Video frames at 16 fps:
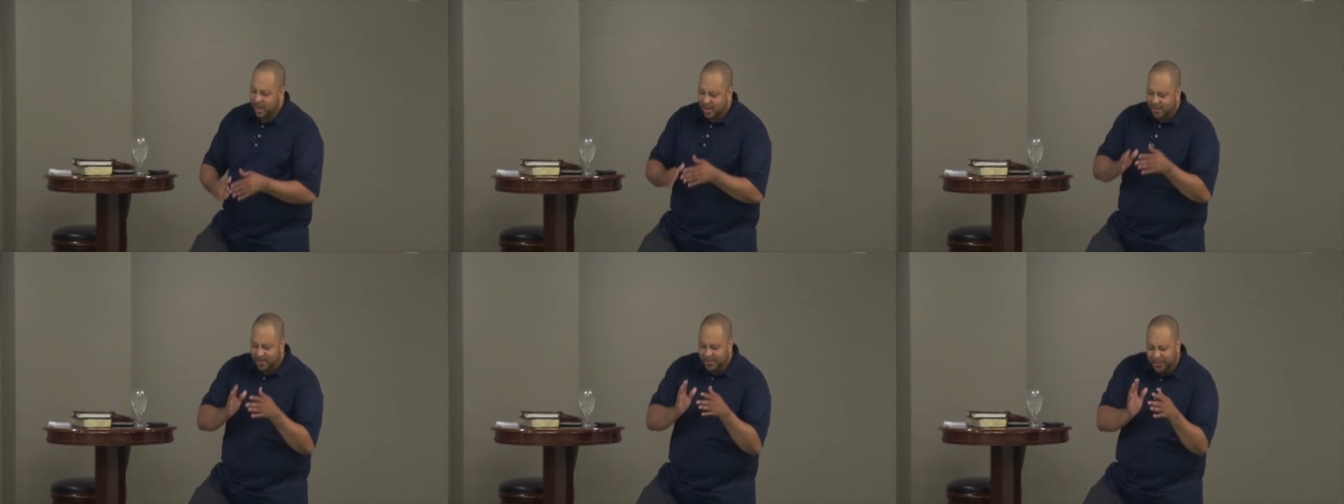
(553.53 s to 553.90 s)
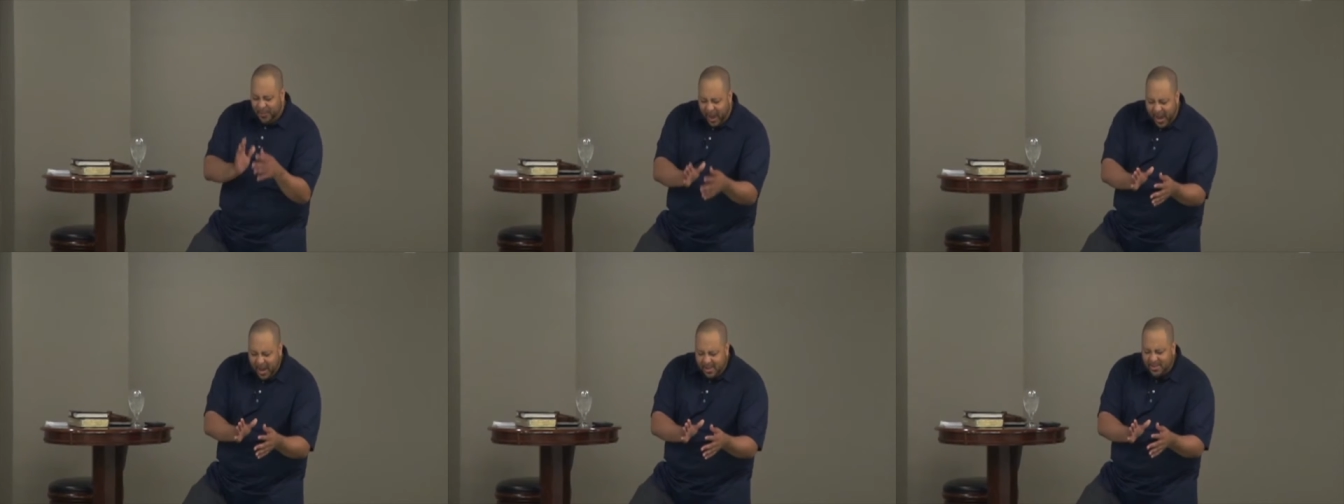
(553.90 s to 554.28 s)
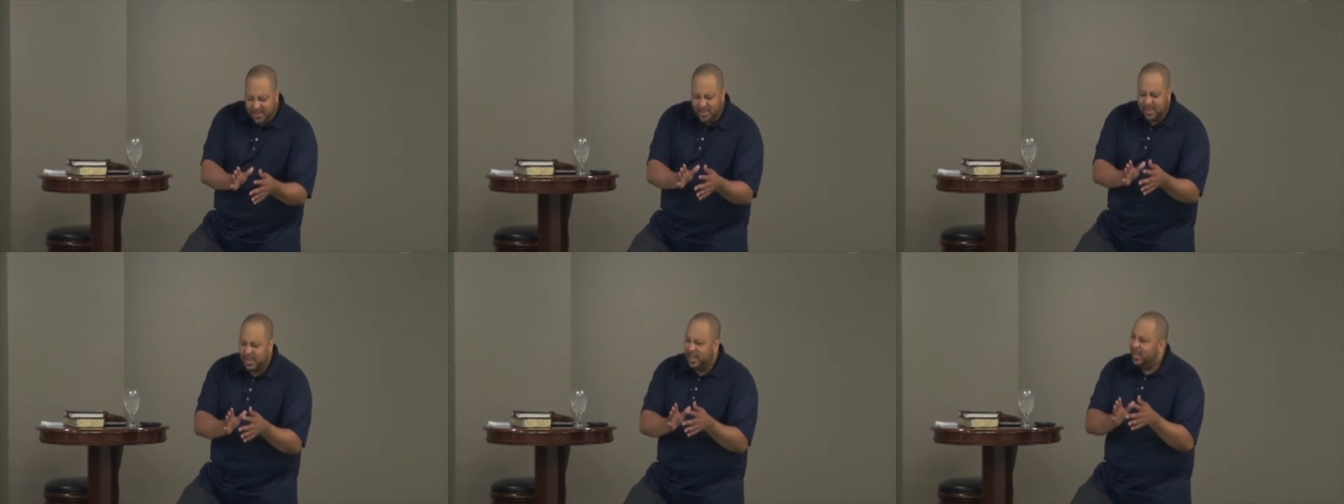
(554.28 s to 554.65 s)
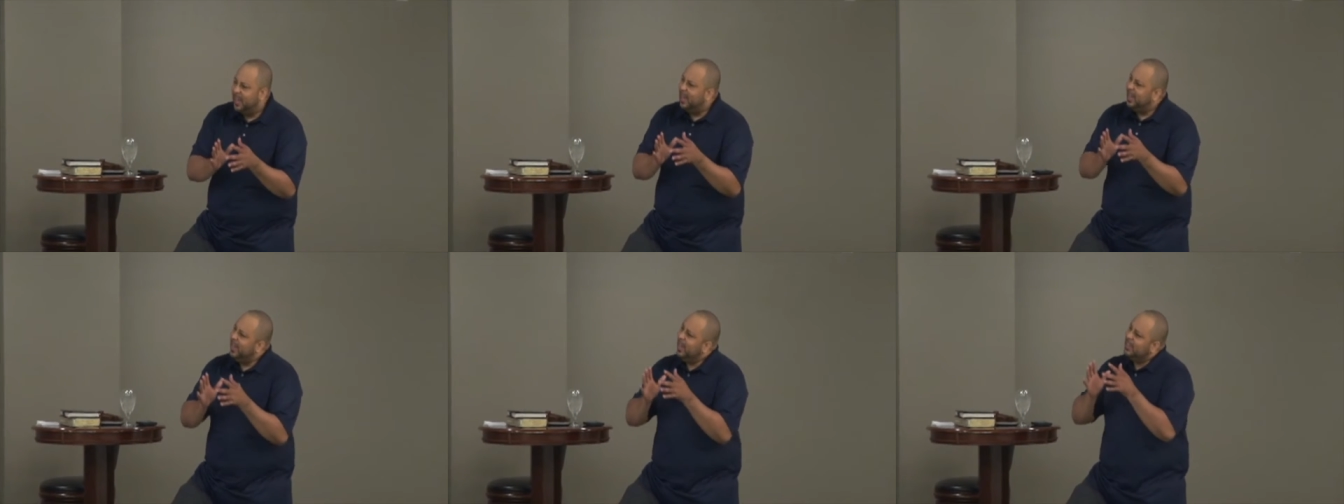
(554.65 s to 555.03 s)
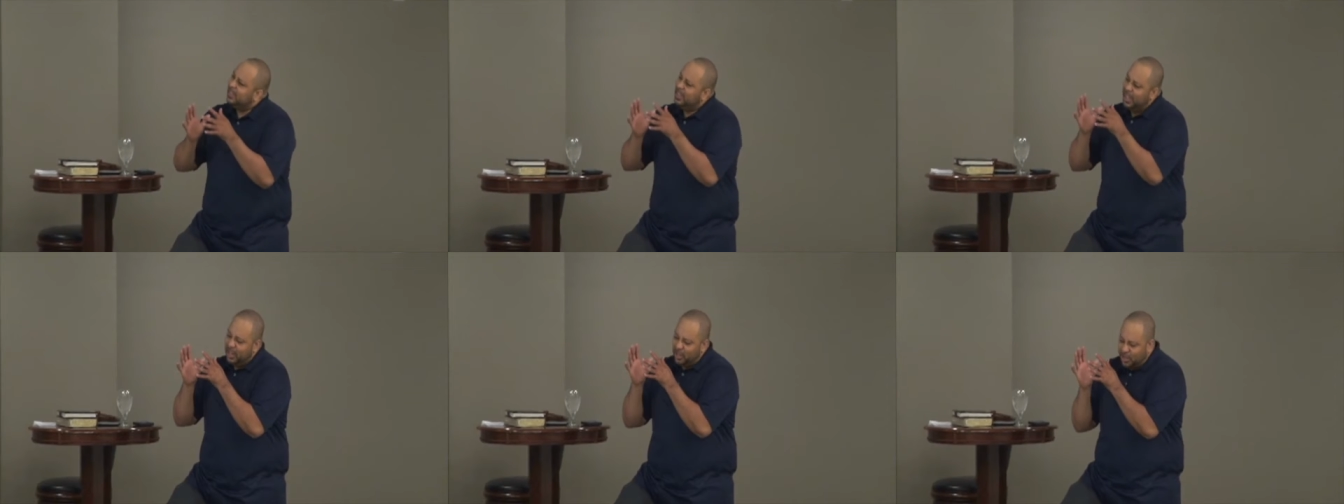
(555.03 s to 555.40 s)
Faith is
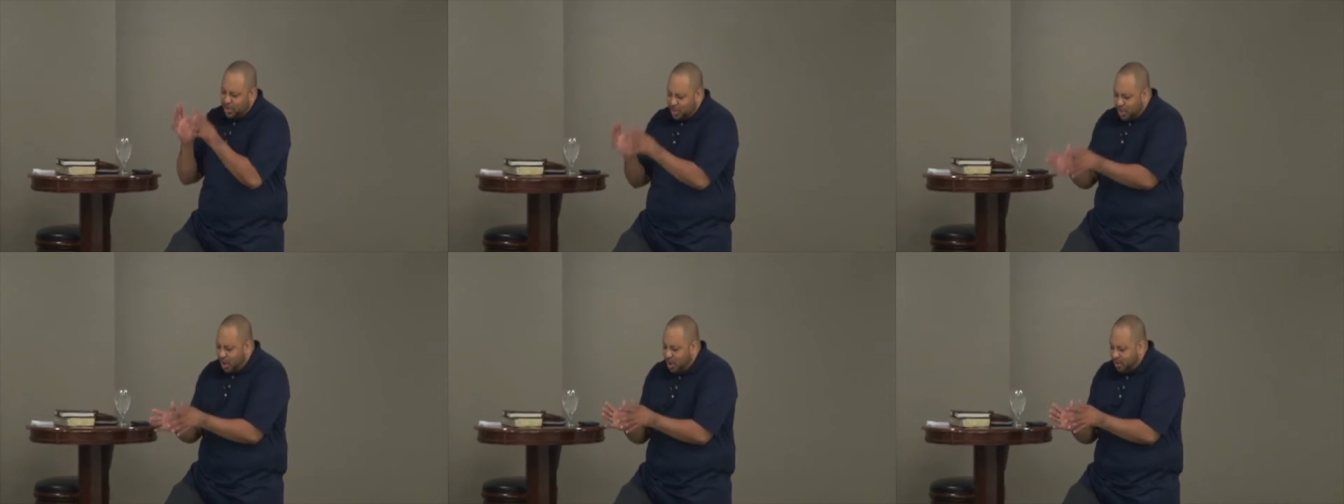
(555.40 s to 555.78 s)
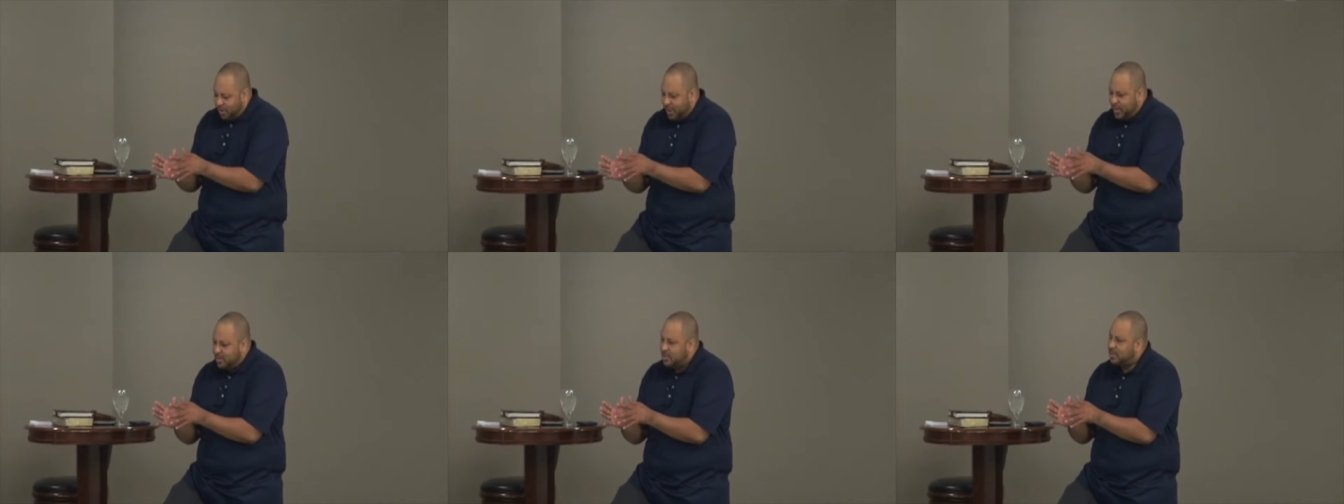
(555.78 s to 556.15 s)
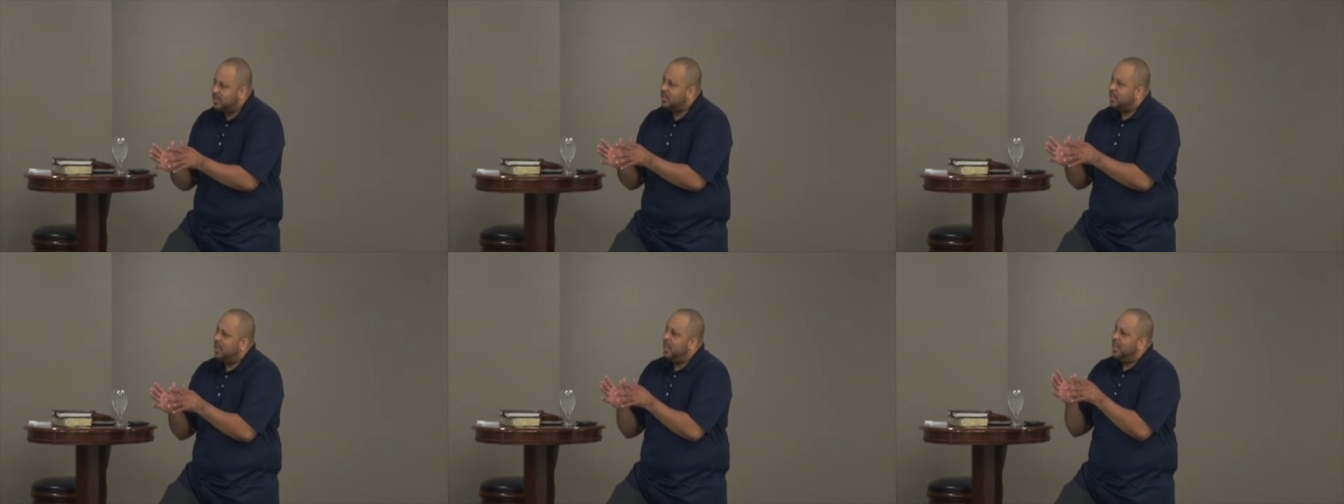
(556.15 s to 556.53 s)
the assurance,